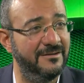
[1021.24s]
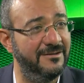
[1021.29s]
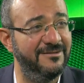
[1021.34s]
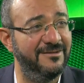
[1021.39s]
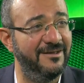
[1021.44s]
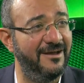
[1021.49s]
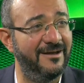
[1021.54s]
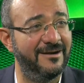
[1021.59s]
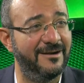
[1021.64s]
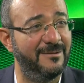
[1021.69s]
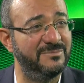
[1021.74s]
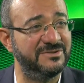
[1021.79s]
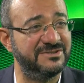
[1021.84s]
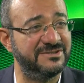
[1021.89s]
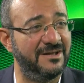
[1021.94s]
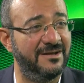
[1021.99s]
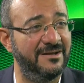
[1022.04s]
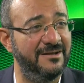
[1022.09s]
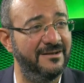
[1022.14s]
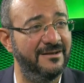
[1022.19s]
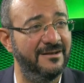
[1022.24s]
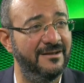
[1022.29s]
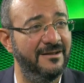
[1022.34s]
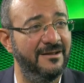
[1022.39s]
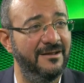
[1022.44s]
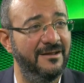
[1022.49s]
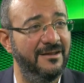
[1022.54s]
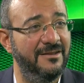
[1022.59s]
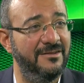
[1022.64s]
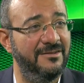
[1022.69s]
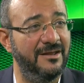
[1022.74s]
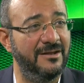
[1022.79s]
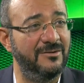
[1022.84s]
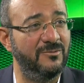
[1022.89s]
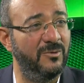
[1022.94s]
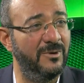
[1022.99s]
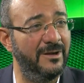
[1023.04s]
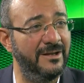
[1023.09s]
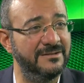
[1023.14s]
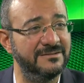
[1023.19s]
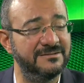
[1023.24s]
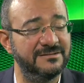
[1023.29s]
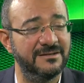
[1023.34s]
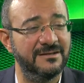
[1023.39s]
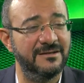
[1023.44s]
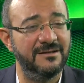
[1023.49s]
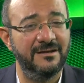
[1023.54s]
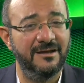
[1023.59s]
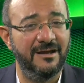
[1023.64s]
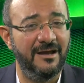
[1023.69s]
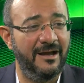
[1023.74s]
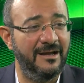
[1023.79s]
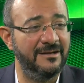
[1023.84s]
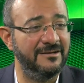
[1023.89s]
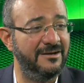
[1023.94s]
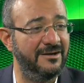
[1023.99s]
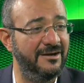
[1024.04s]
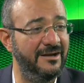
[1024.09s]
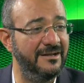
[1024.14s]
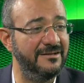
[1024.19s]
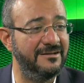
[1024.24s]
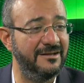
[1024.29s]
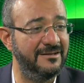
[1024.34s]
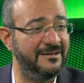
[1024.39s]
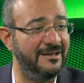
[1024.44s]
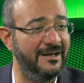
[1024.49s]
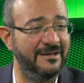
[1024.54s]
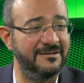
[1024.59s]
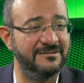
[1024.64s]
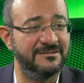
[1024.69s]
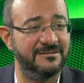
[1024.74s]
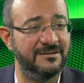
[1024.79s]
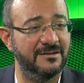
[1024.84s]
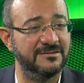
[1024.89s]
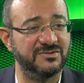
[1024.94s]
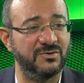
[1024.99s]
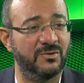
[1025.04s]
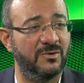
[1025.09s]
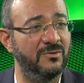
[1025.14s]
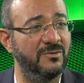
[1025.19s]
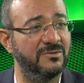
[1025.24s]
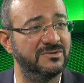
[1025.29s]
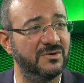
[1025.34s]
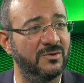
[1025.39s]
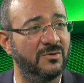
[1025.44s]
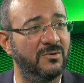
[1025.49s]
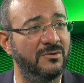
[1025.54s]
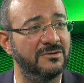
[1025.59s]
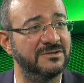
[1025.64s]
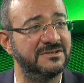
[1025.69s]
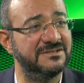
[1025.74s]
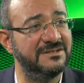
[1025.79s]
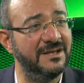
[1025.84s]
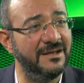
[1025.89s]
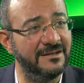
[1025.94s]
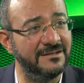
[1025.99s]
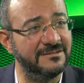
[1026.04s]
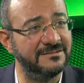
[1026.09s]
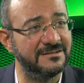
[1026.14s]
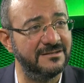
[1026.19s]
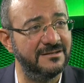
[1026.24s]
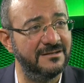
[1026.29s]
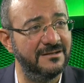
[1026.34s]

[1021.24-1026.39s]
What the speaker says: in the Arab style that went and created that so-called state,